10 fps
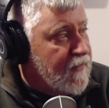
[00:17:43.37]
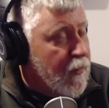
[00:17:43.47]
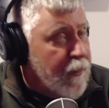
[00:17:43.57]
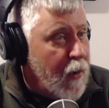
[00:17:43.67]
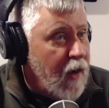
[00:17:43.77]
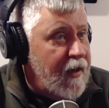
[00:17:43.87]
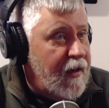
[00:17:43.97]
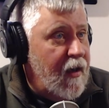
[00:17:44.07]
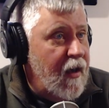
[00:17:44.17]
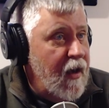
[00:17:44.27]
for
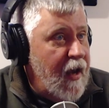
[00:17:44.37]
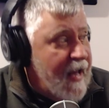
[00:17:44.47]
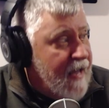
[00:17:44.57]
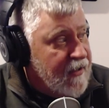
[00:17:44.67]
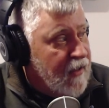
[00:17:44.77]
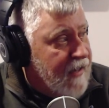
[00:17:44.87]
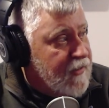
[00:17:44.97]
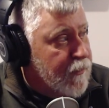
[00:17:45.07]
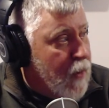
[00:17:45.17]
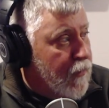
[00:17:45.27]
parking. It has a
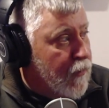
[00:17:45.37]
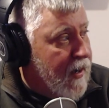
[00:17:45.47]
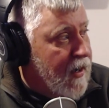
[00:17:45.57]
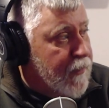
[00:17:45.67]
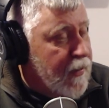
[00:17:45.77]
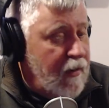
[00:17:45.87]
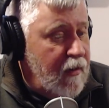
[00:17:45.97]
nice boat ramp.